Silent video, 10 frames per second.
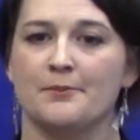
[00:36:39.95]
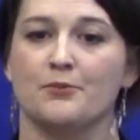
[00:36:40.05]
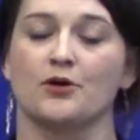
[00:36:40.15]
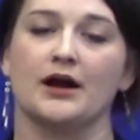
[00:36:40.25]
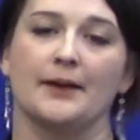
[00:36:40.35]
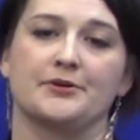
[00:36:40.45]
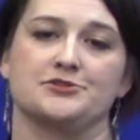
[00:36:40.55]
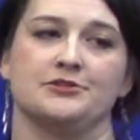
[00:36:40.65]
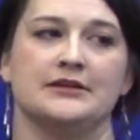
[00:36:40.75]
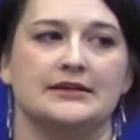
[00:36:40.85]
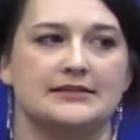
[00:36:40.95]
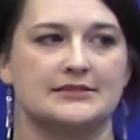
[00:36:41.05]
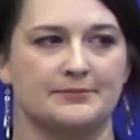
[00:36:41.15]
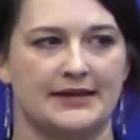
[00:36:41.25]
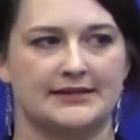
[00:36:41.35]
more opportunity
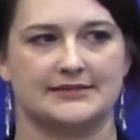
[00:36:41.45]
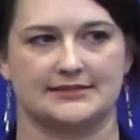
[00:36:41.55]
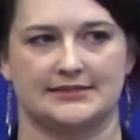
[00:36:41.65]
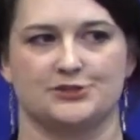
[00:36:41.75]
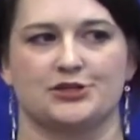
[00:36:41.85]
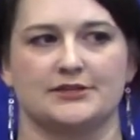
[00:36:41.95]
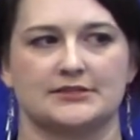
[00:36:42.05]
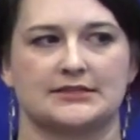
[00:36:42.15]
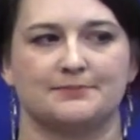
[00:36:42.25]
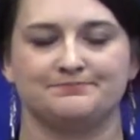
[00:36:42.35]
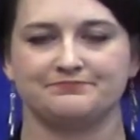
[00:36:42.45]
to make decisions.